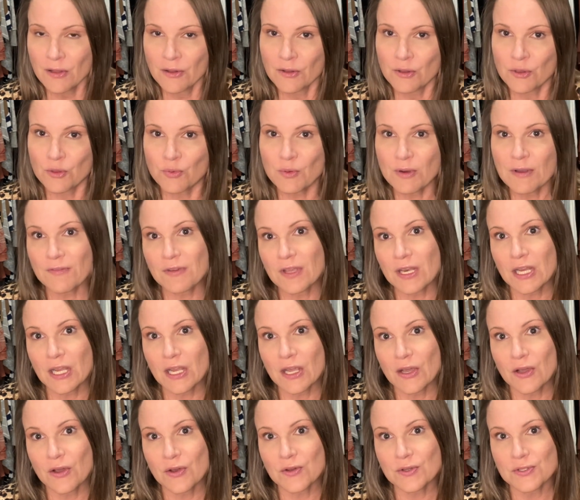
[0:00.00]
3
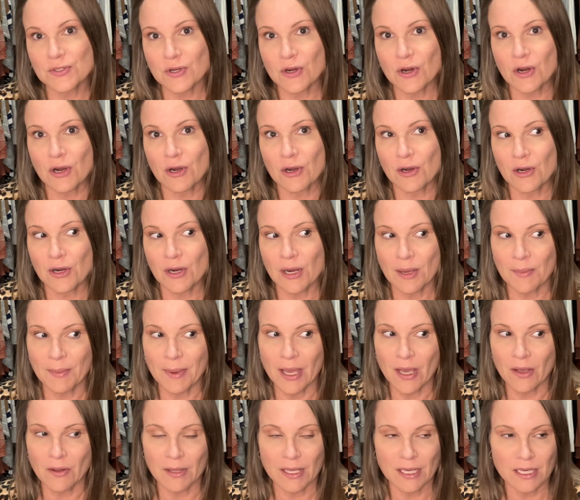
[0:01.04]
videos are
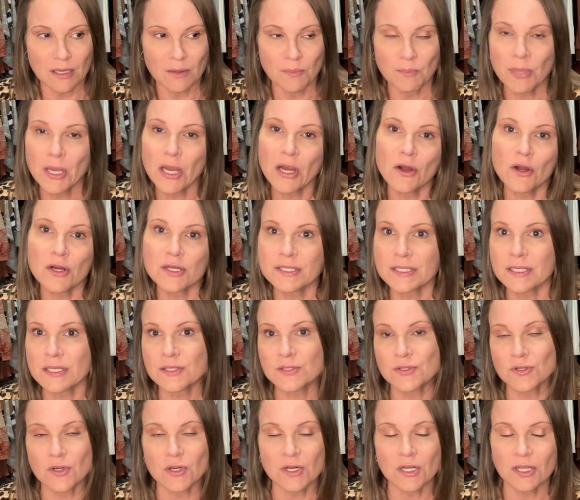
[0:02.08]
about like
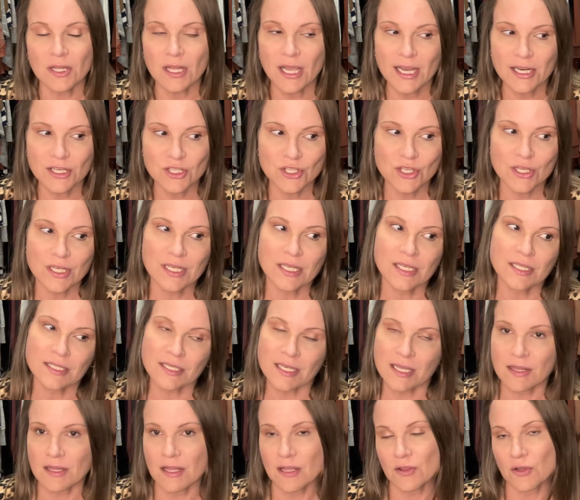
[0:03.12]
comparisons or collections,
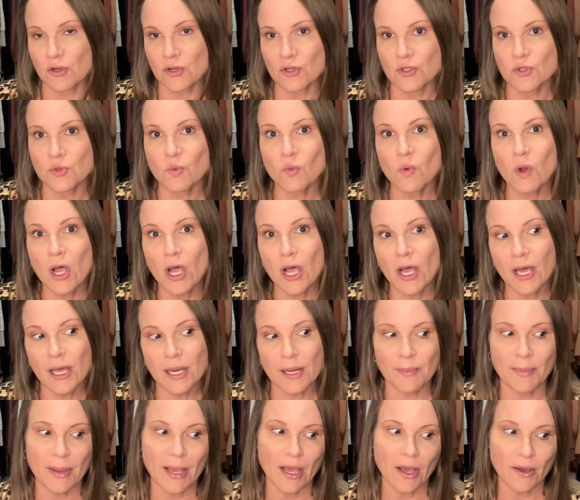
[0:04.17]
and then there's one
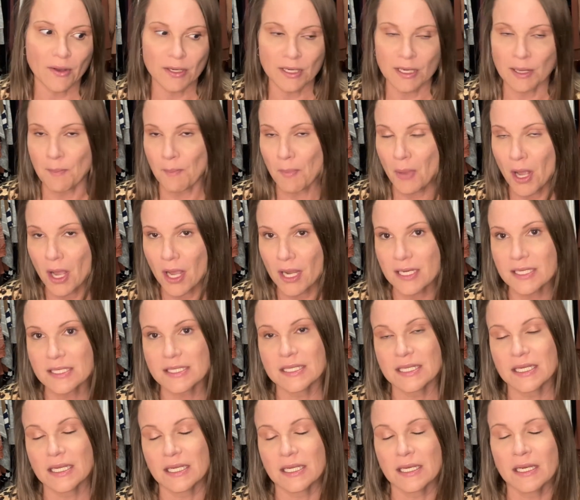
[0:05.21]
about an
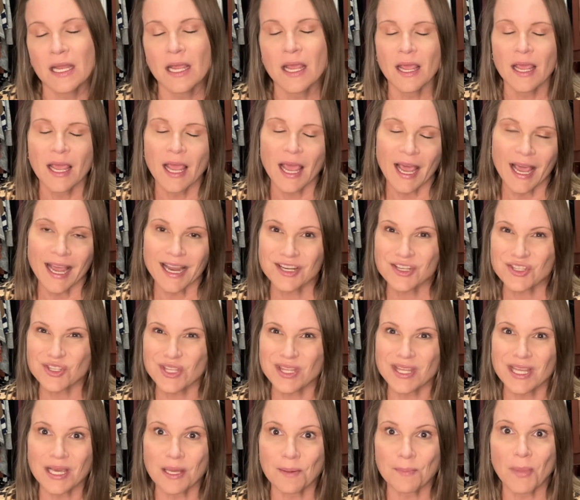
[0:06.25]
unboxing. Actually,
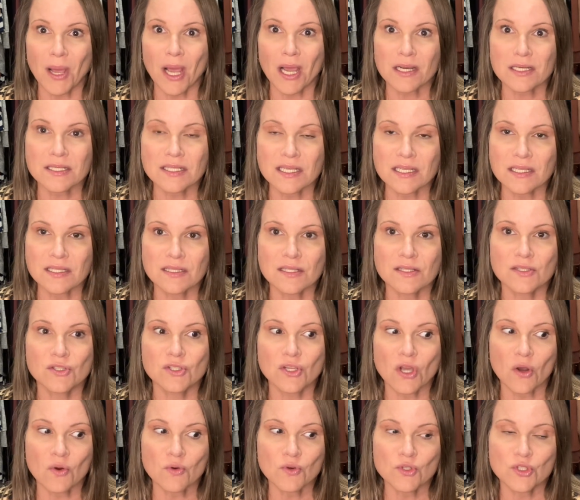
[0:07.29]
the unboxings
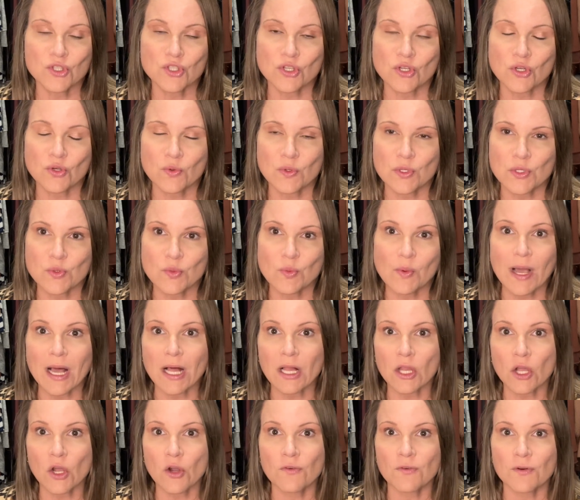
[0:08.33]
don't do as
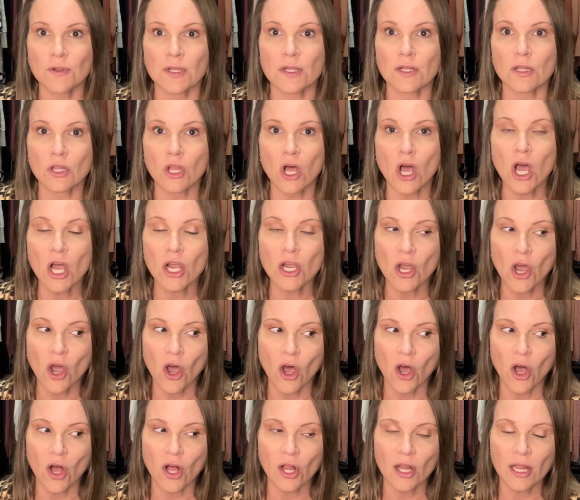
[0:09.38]
well over the long
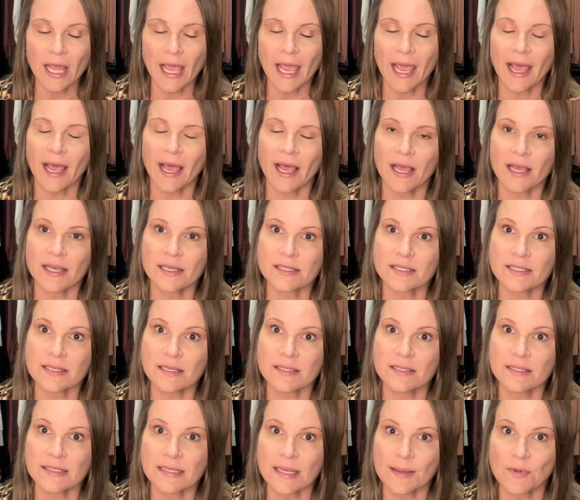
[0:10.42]
haul as
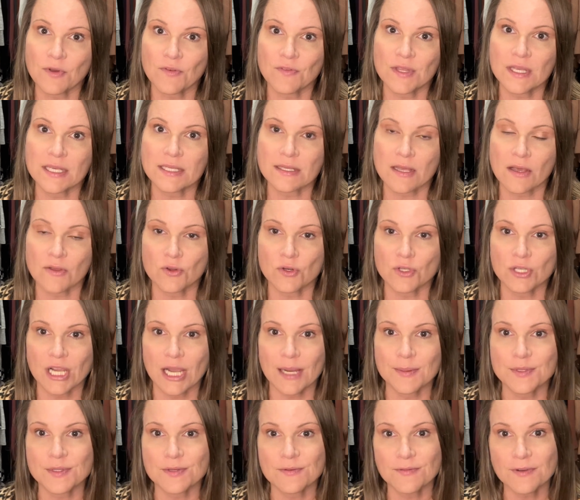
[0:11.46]
some of these other
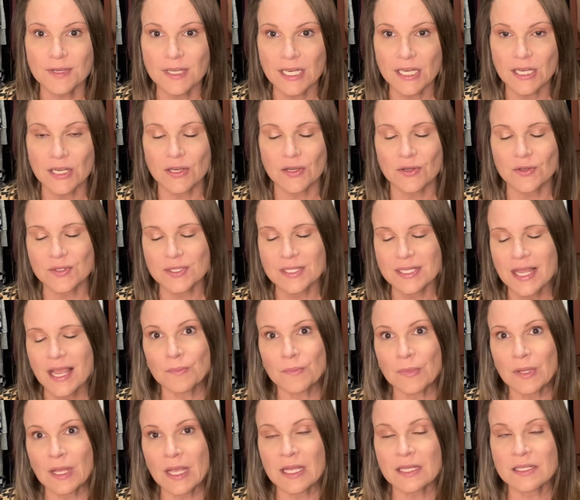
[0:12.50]
types of videos.
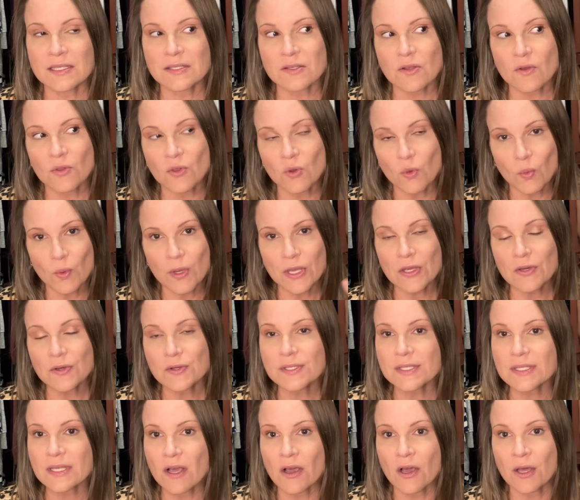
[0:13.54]
And so the
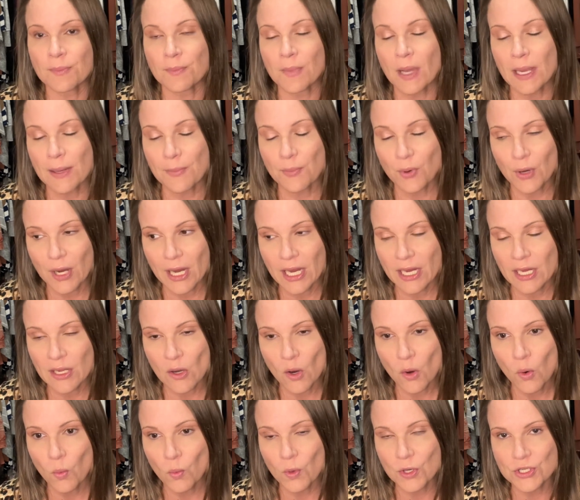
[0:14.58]
wheels on my
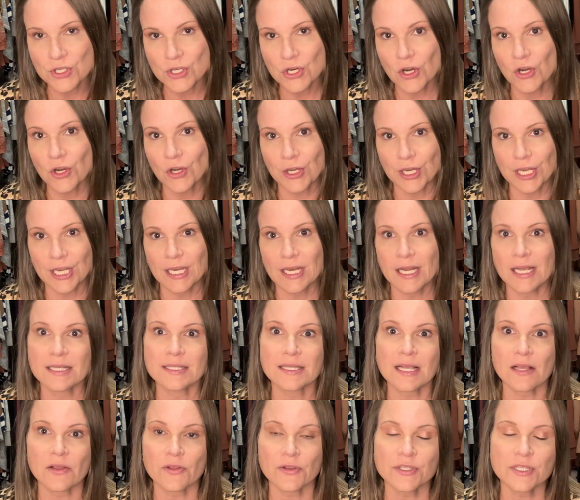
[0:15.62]
brain were turning as
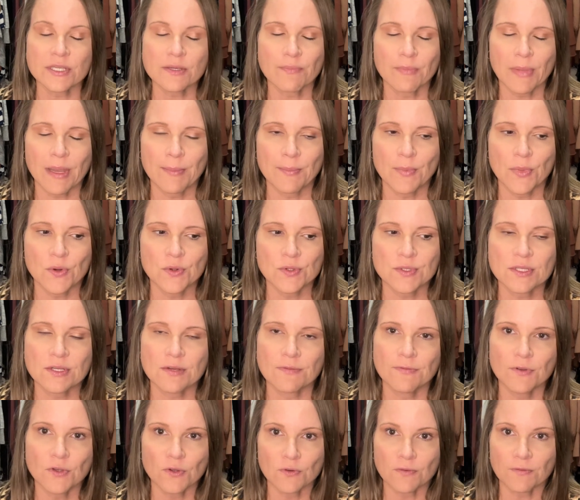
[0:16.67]
I looked at my most
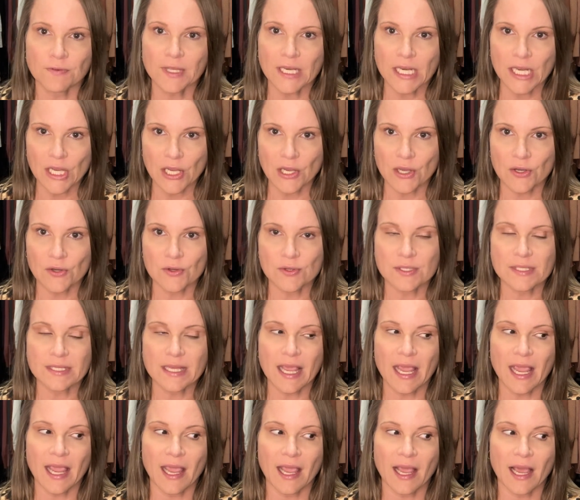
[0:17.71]
viewed videos,
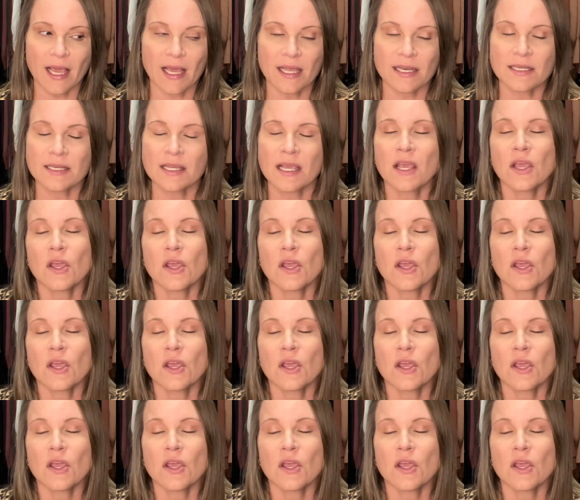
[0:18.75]
and